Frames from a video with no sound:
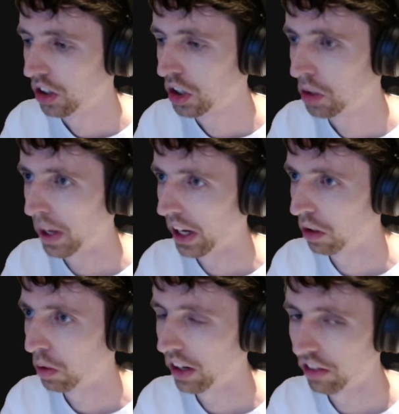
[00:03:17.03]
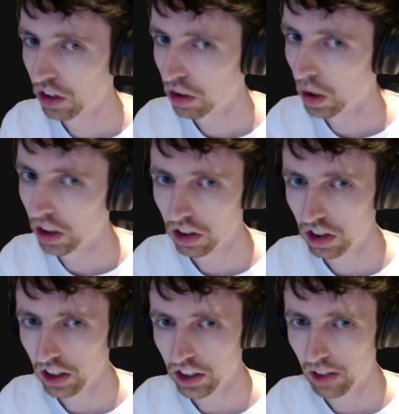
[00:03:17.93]
spend whenever you want to
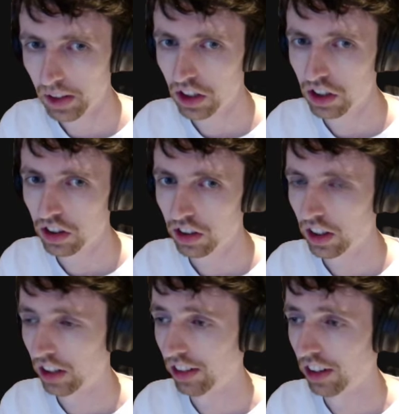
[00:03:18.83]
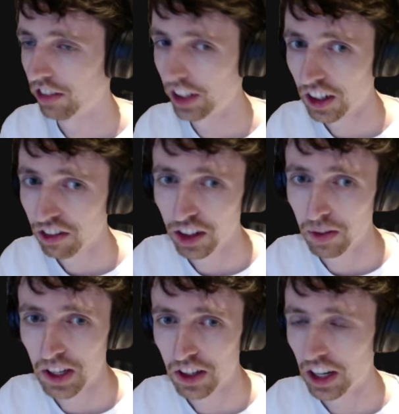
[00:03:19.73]
deal damage at a very
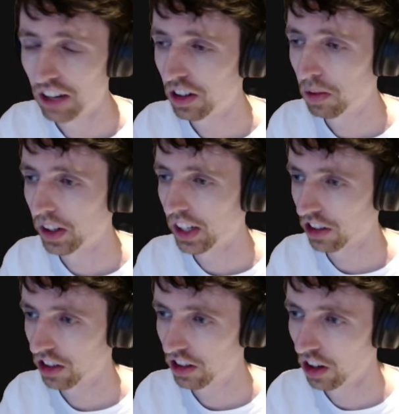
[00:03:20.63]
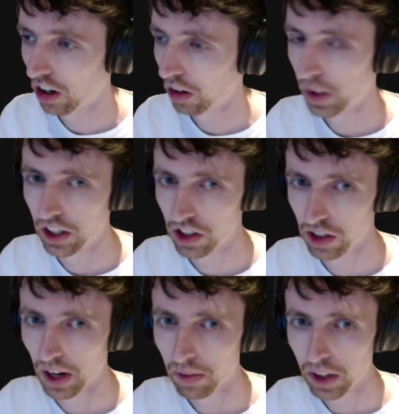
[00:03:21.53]
fundamental level, but that's not what ends
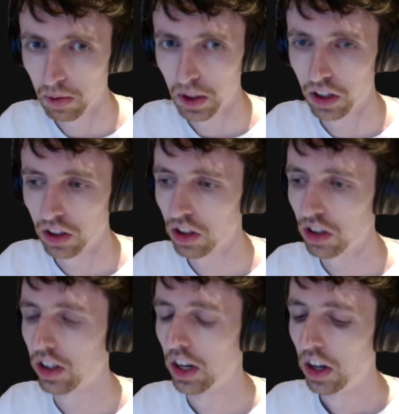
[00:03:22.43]
up happening because